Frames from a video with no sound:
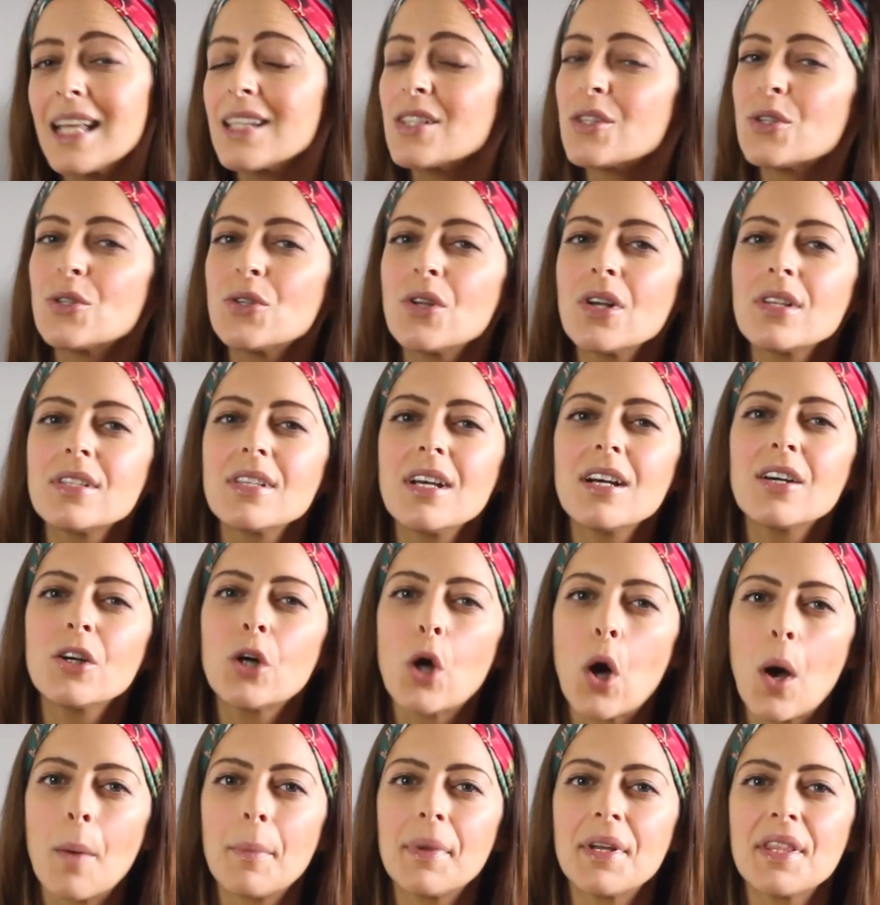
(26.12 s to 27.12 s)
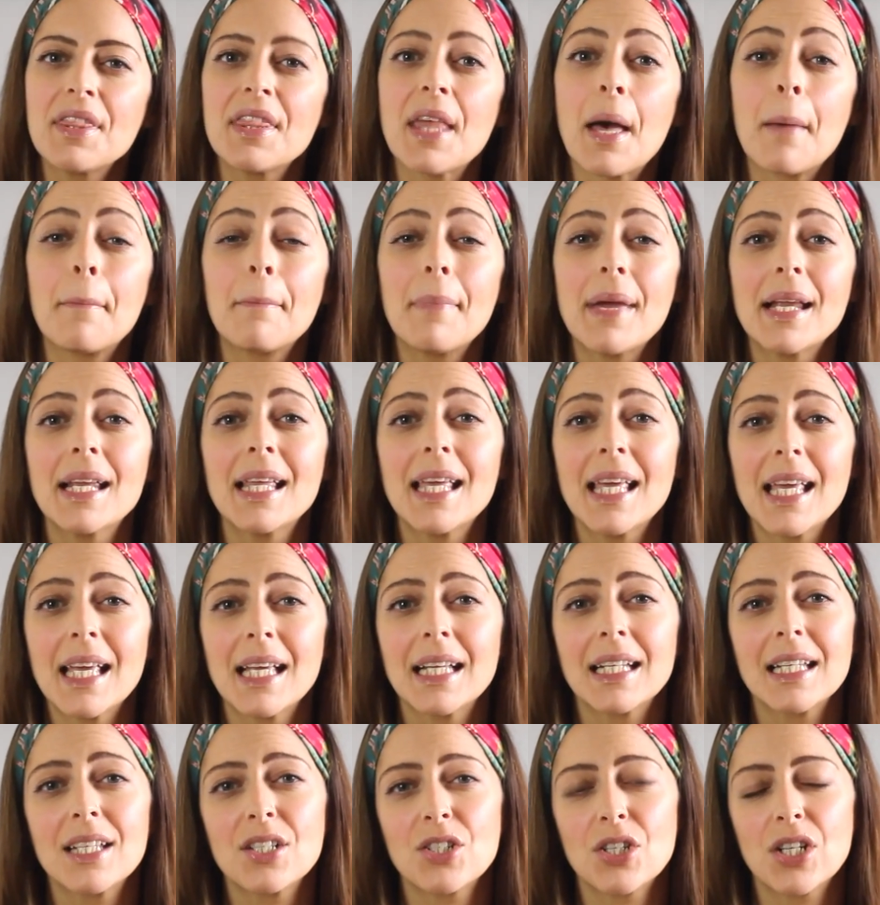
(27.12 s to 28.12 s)
It's not uncommon that many
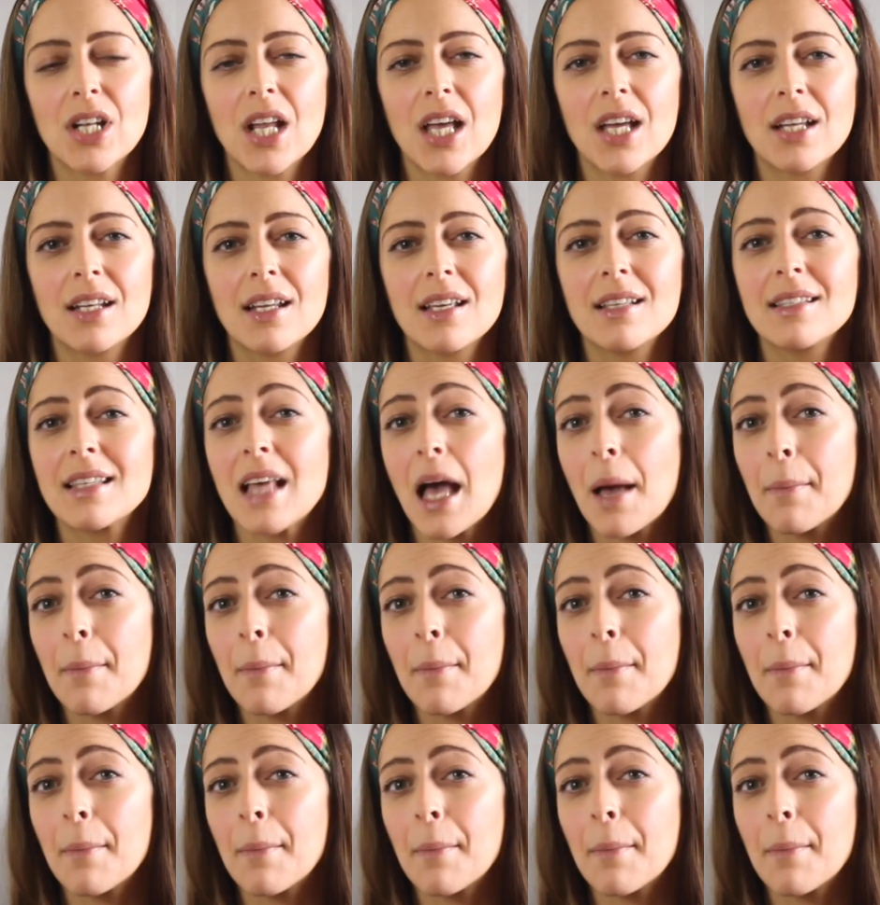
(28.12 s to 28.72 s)
English learners